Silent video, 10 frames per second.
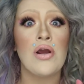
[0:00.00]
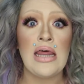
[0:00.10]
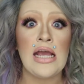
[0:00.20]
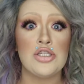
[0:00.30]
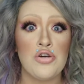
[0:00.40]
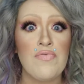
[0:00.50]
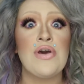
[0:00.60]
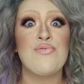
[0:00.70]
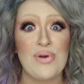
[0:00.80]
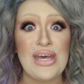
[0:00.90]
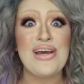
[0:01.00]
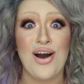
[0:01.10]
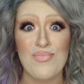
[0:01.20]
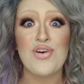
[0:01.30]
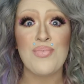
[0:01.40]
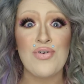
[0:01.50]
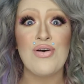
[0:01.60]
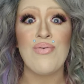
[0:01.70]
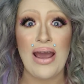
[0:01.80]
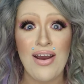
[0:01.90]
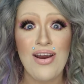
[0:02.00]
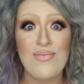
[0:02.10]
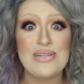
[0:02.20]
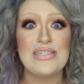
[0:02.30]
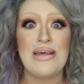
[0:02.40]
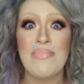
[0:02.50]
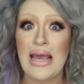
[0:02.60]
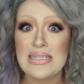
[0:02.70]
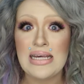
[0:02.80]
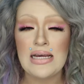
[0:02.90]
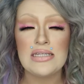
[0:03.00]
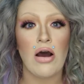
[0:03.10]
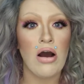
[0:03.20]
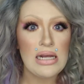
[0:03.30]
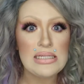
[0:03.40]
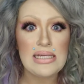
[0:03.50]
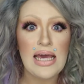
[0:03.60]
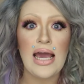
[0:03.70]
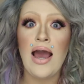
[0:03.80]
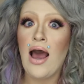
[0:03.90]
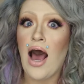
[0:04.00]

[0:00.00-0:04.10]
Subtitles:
They do feel really comfortable to wear, which is amazing, because honestly